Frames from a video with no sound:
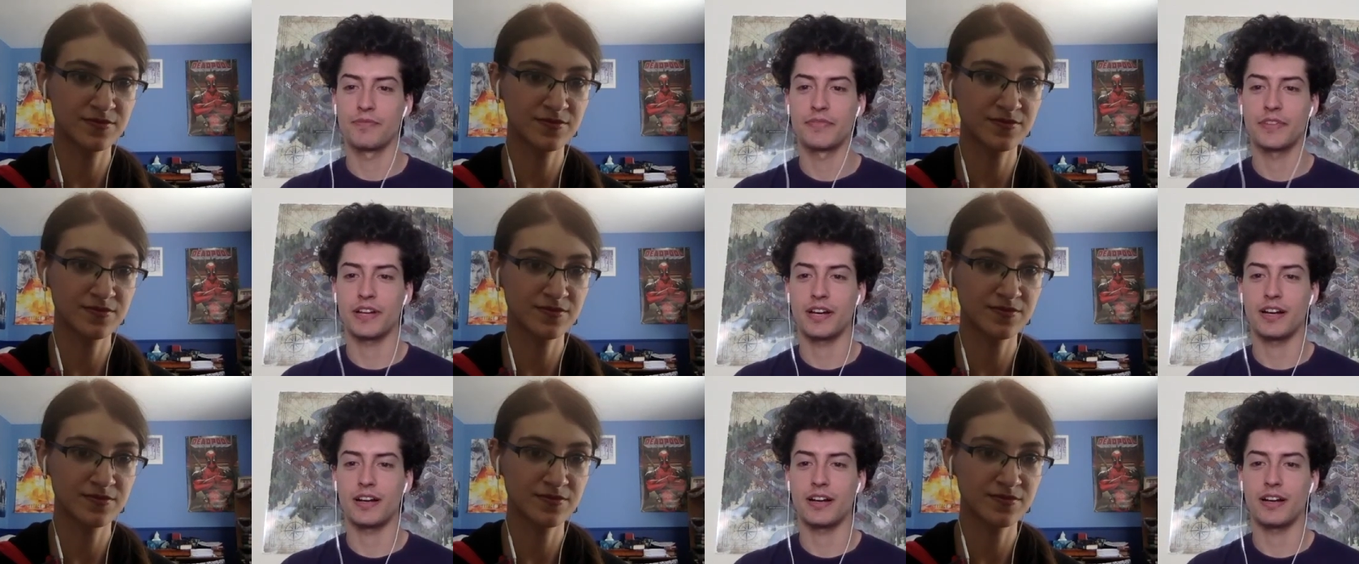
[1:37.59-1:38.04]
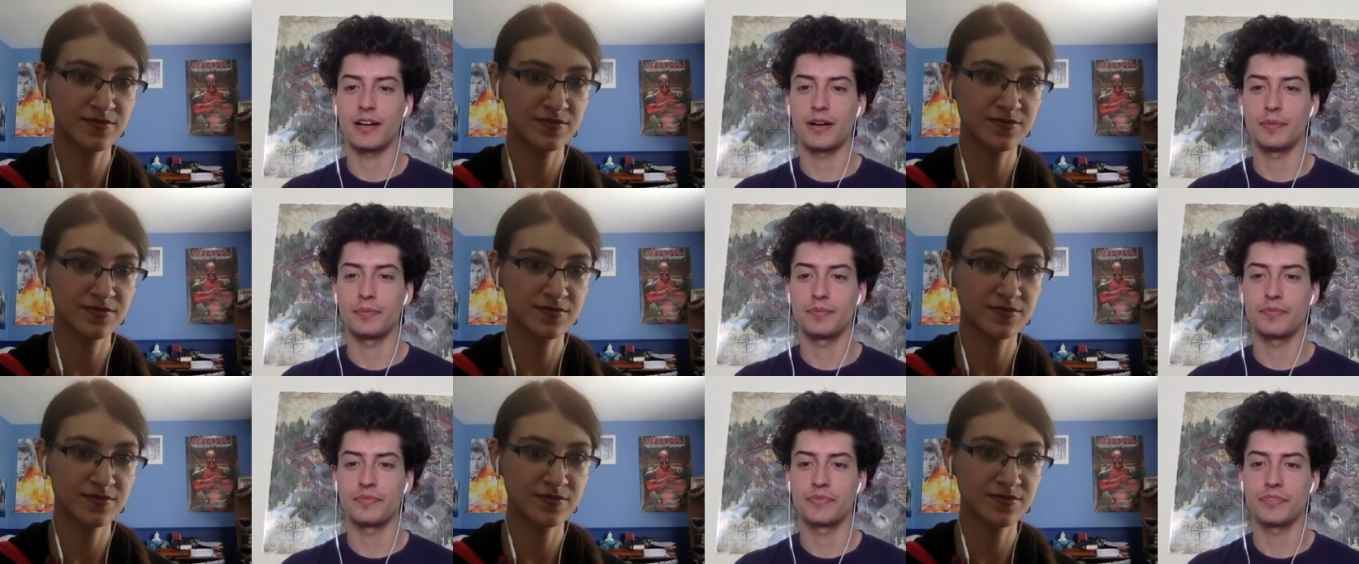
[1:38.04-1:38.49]

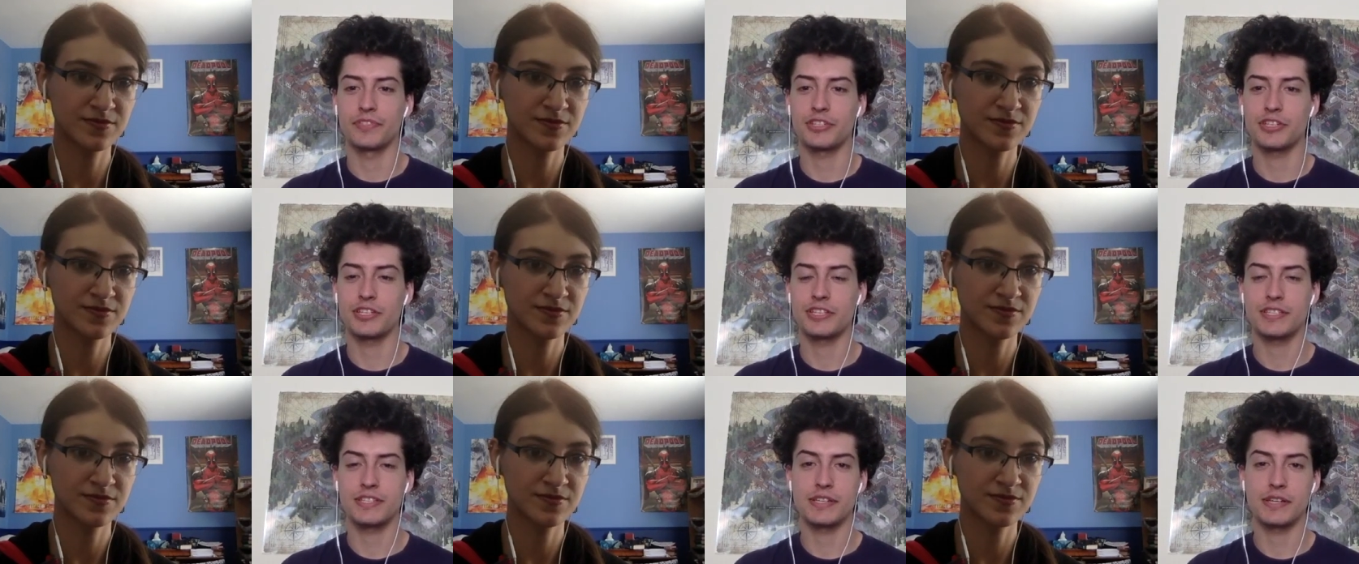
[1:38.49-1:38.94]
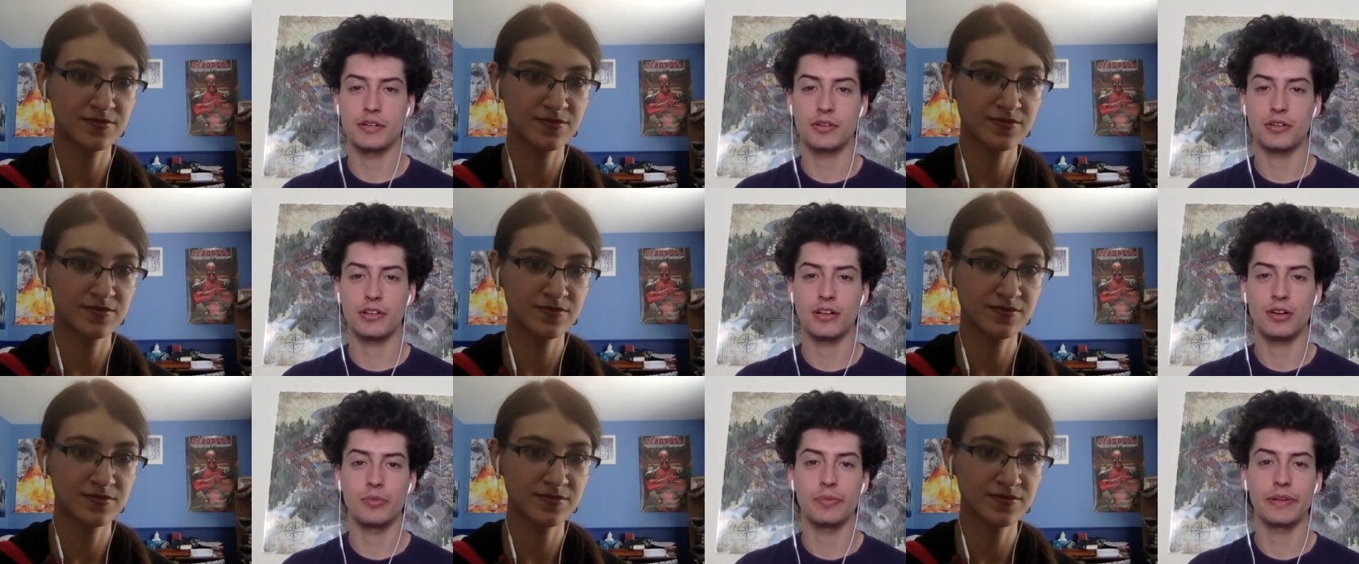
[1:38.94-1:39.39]
Speaker 1: Um, she's still
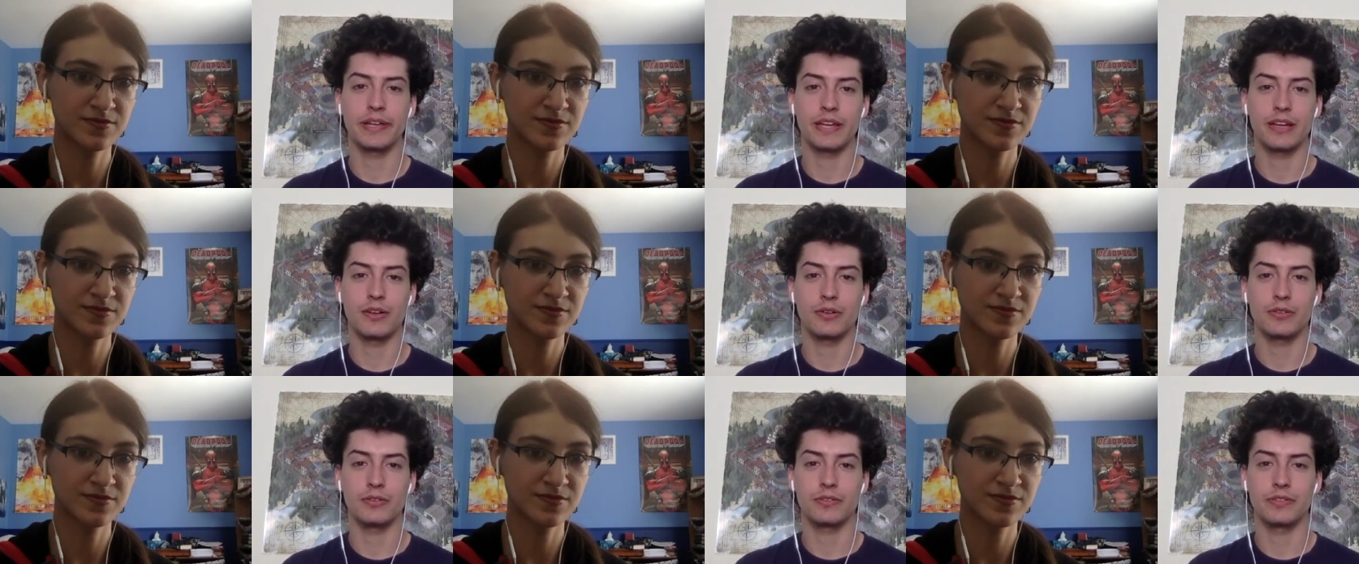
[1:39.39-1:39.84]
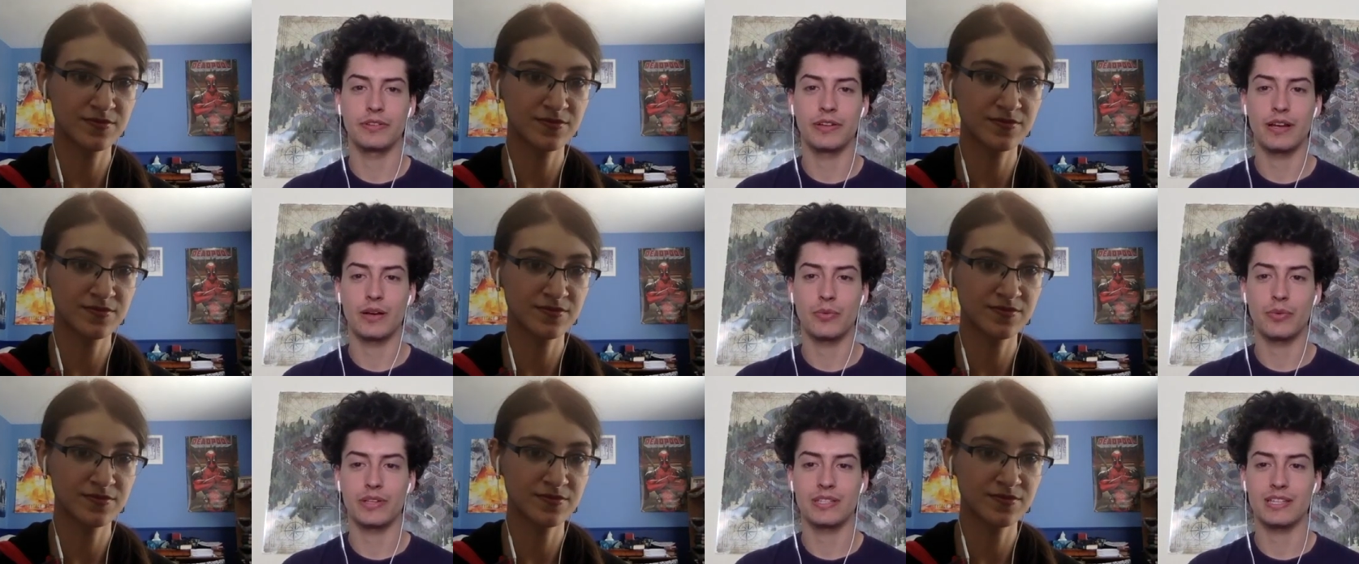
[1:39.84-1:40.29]
helping out
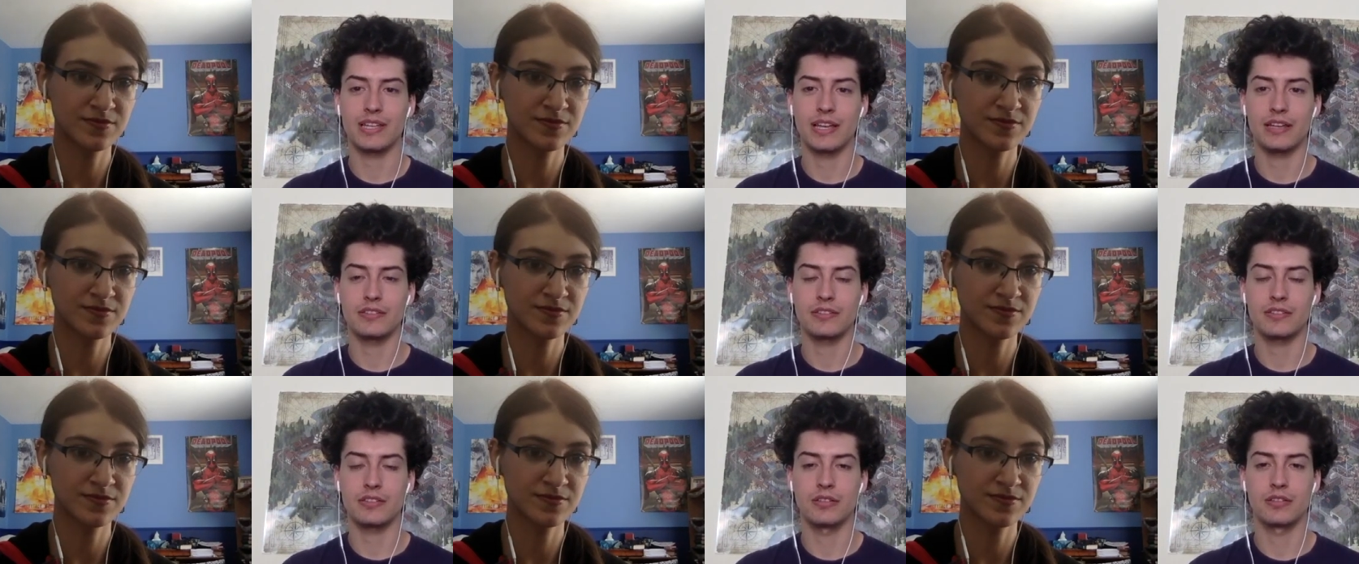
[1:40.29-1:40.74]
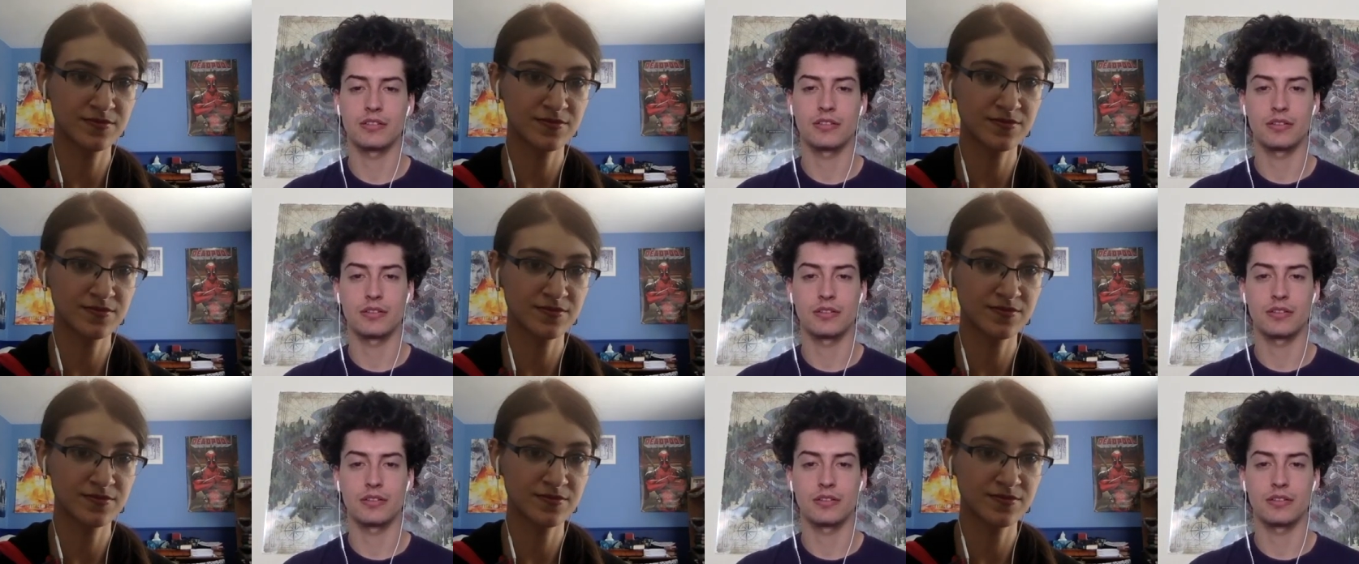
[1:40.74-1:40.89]
at Wit's End